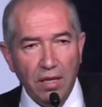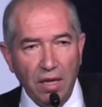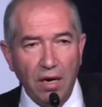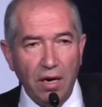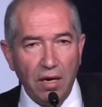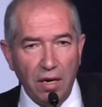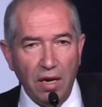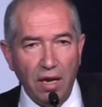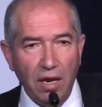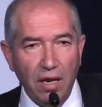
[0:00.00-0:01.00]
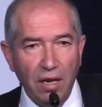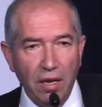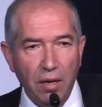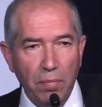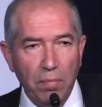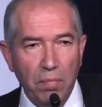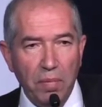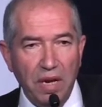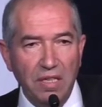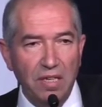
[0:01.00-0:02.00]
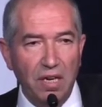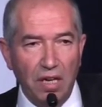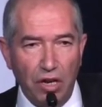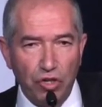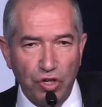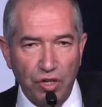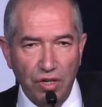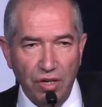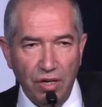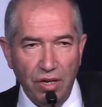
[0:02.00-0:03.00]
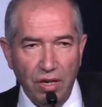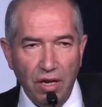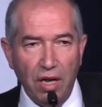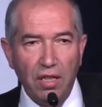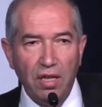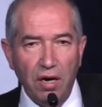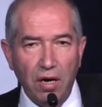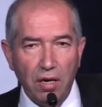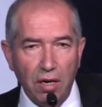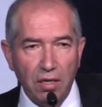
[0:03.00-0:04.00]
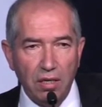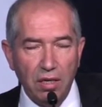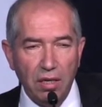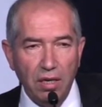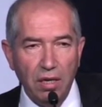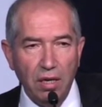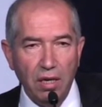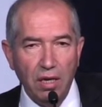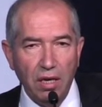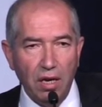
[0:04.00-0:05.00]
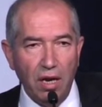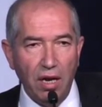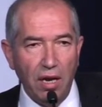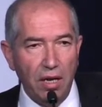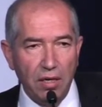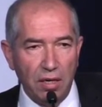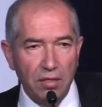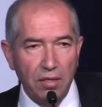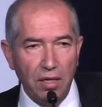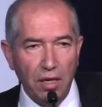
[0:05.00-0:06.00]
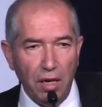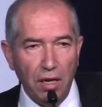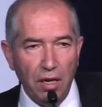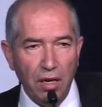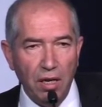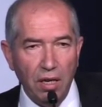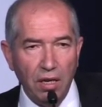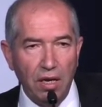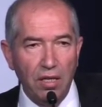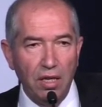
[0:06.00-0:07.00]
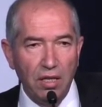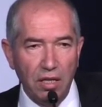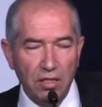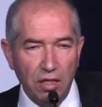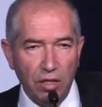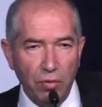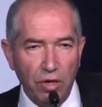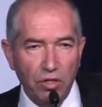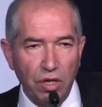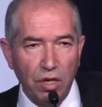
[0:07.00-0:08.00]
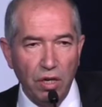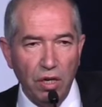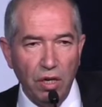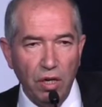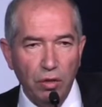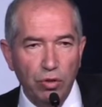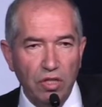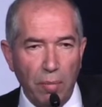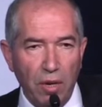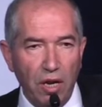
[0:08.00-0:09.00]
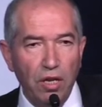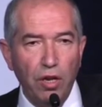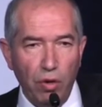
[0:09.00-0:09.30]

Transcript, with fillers: they are really raising tension and they are not really interested in getting the situation to stability.